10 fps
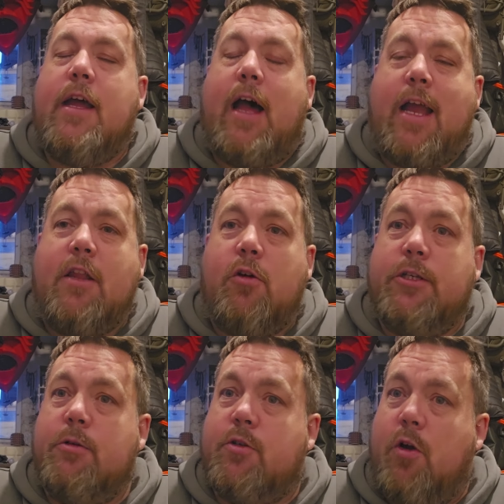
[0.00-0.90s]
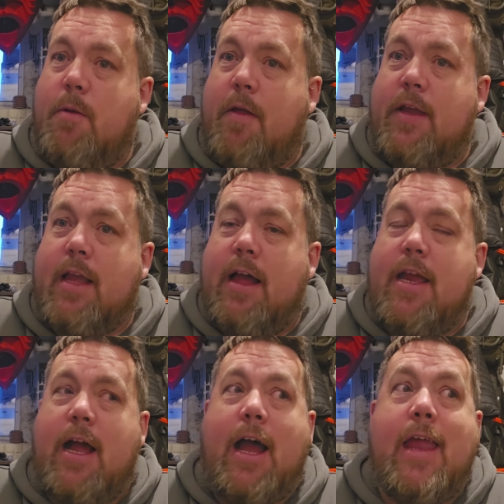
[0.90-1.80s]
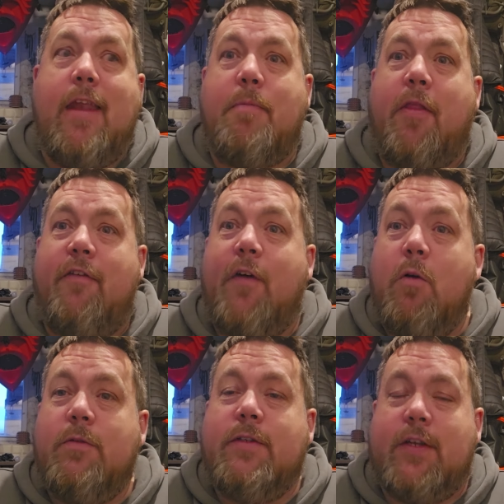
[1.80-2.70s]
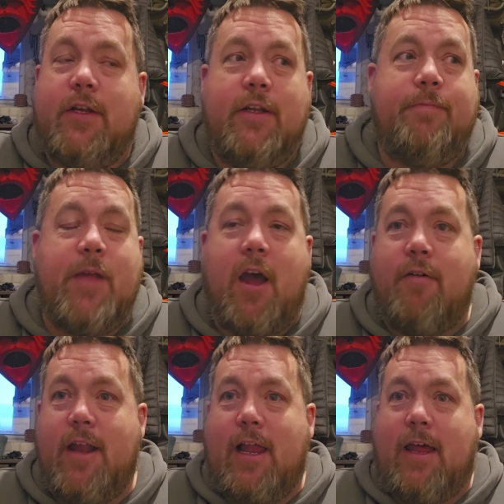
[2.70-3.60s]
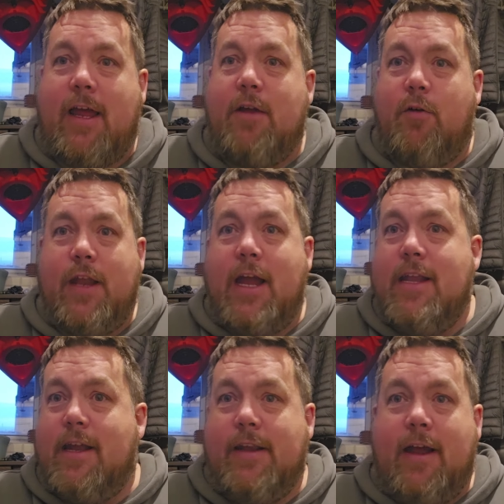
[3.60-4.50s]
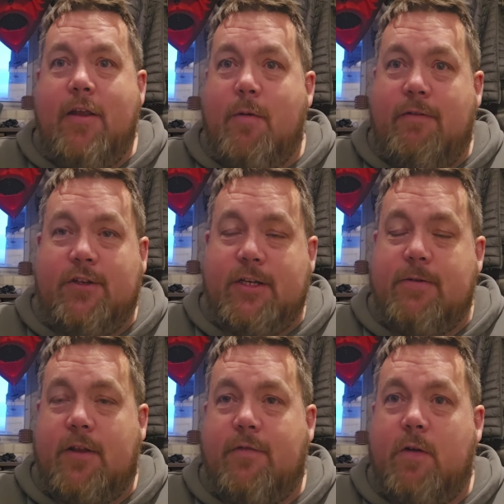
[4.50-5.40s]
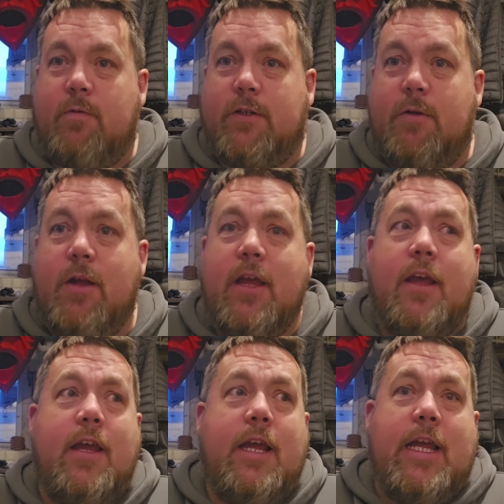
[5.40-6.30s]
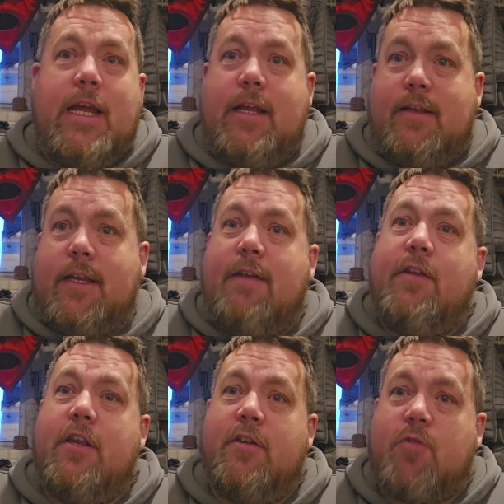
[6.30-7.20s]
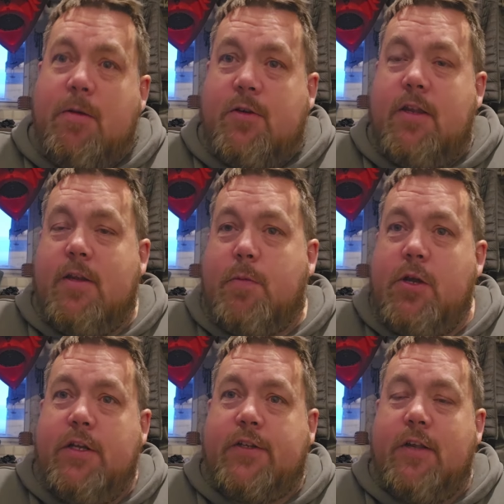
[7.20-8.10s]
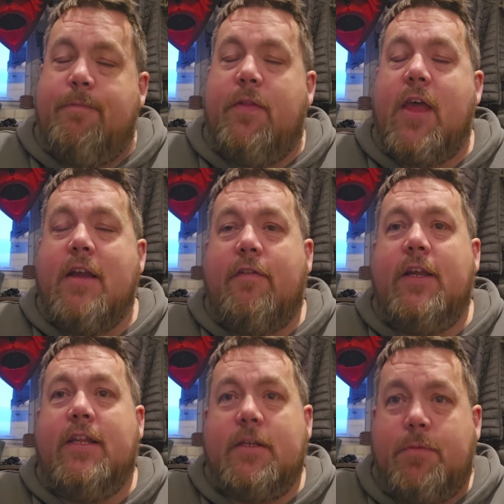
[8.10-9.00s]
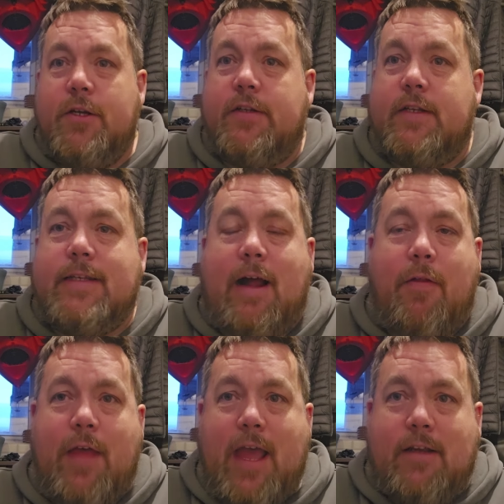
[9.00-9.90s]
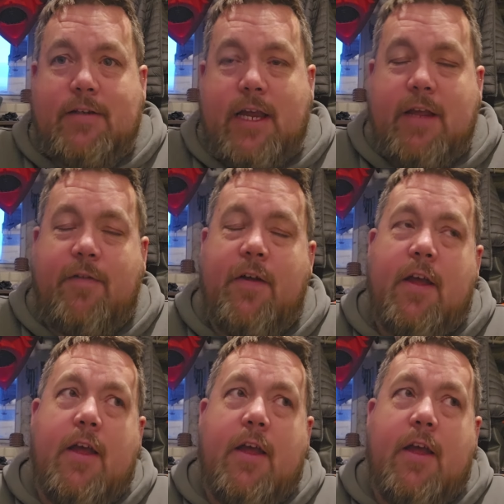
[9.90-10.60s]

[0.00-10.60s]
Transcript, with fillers: I thought she was talking about the guy. I ended up on the phone to the RNLI or 999, whoever she was on the phone to, to giving the description of this person. Thankfully, this person's out there safe.